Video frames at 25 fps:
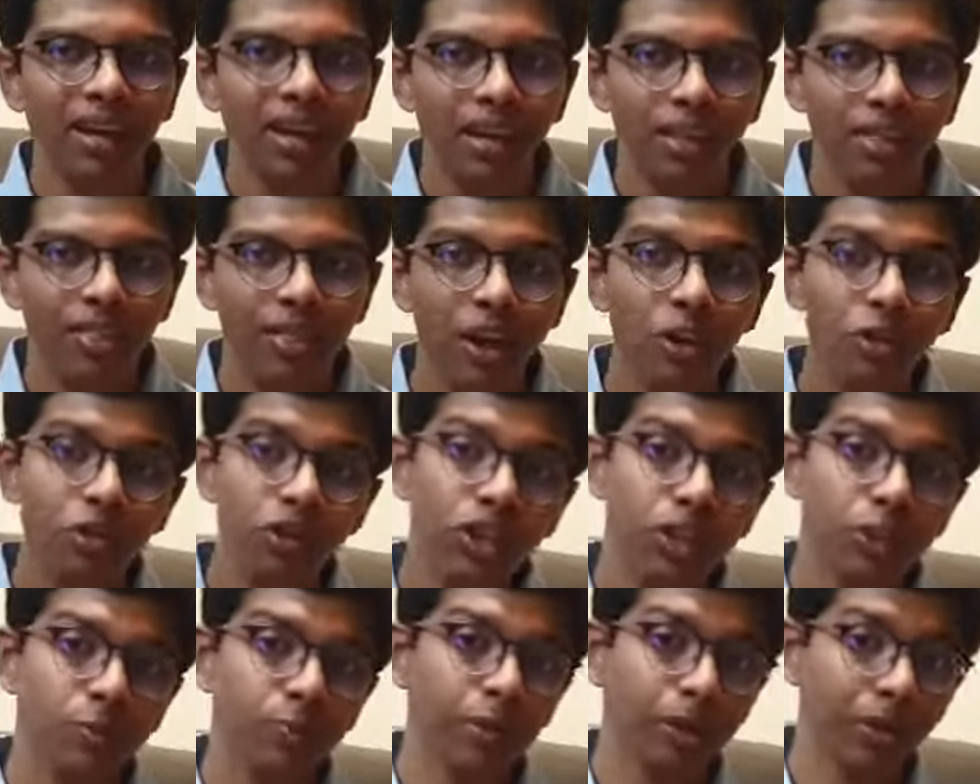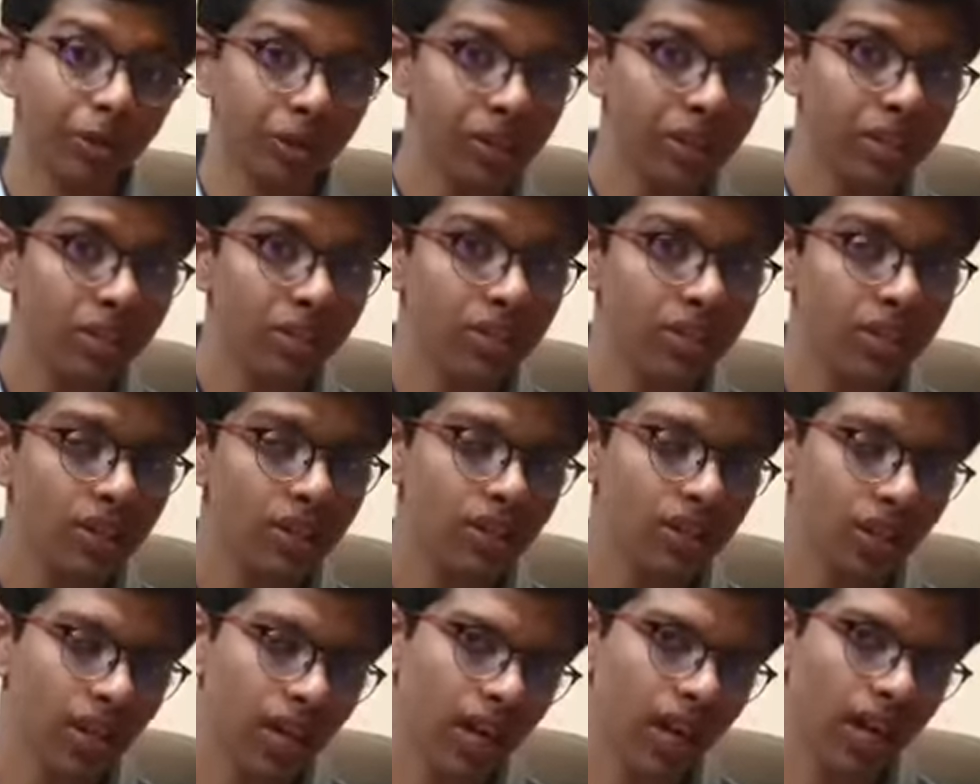Those
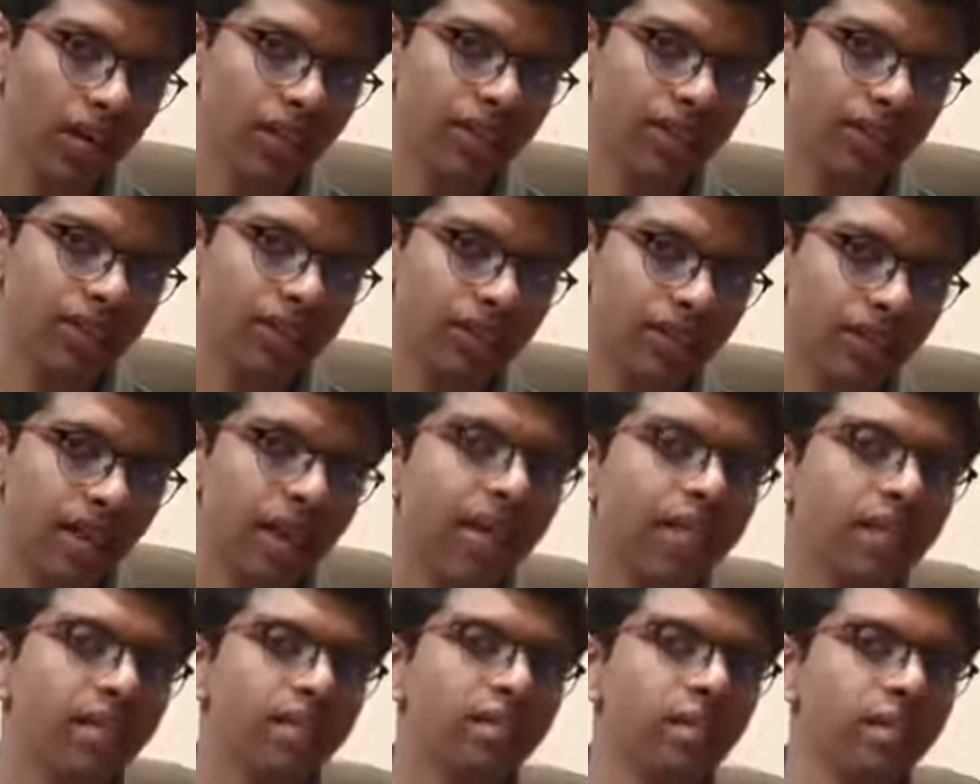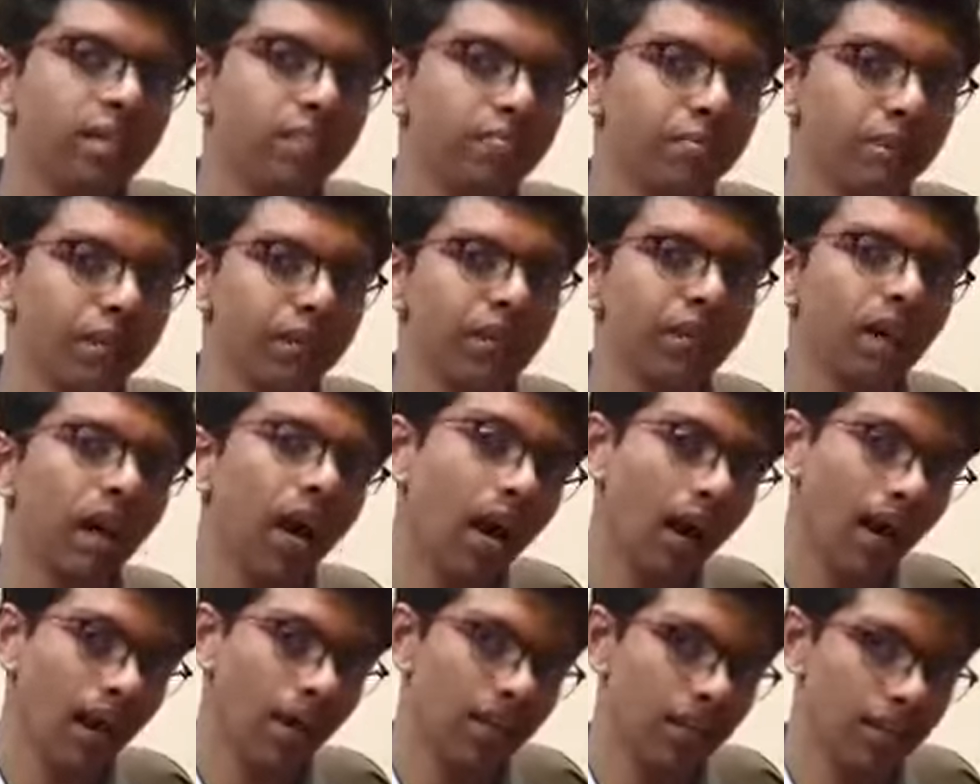experiences extend
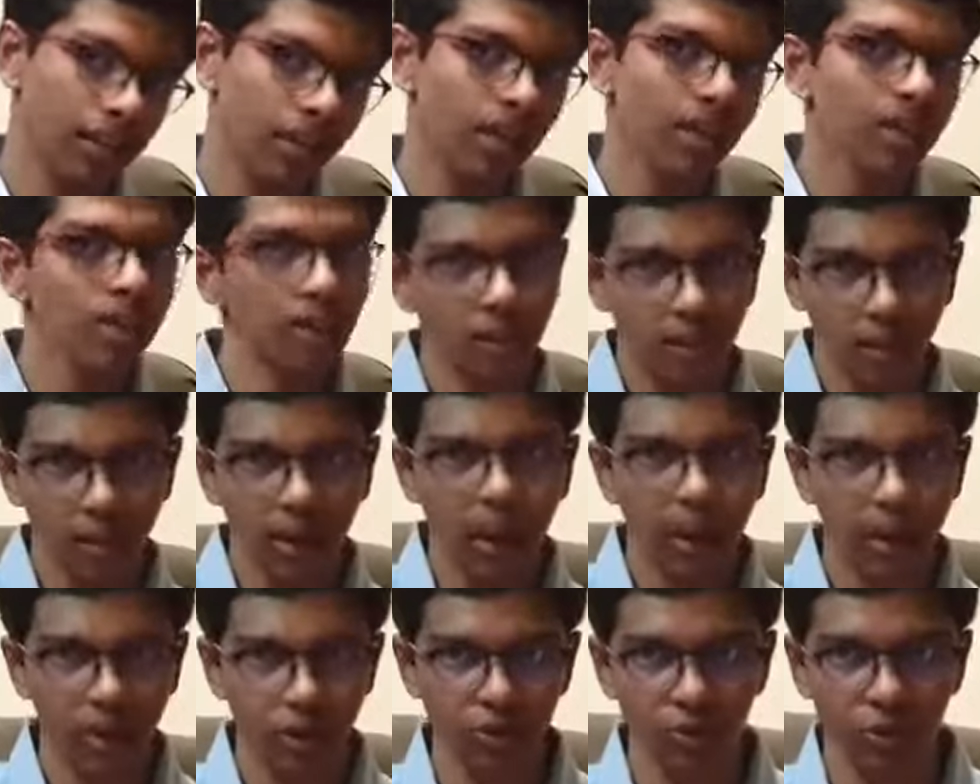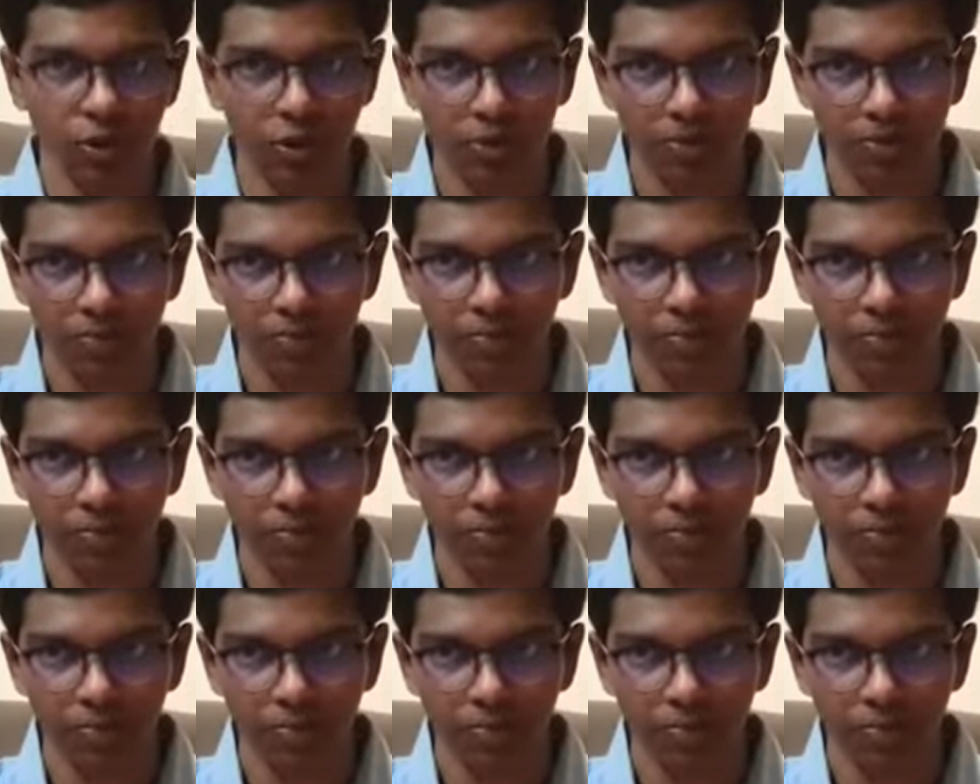beyond the classroom.